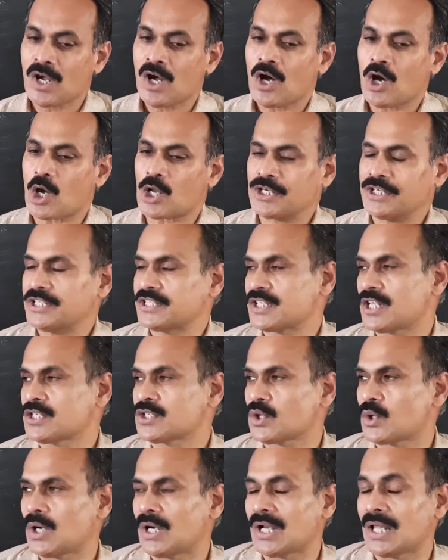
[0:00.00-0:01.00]
or it is
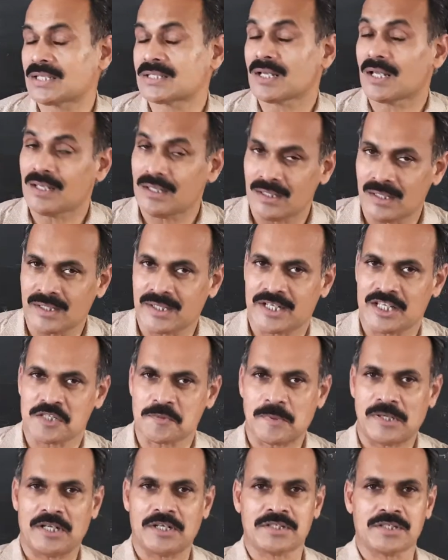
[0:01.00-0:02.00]
also called as lung
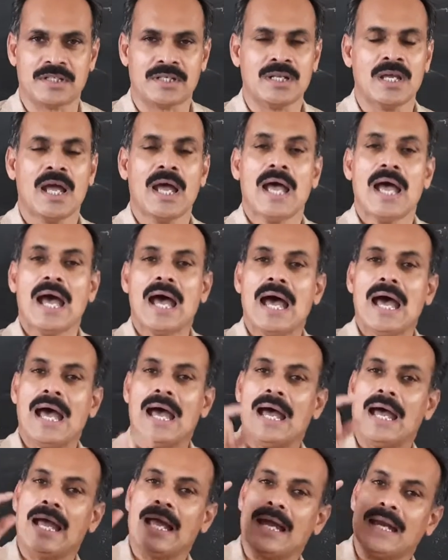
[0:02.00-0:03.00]
respiration.
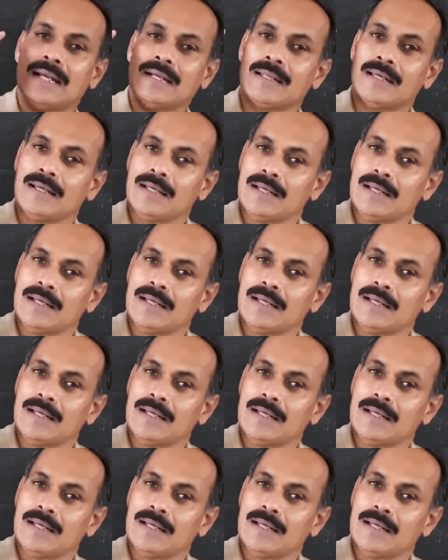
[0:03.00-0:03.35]
And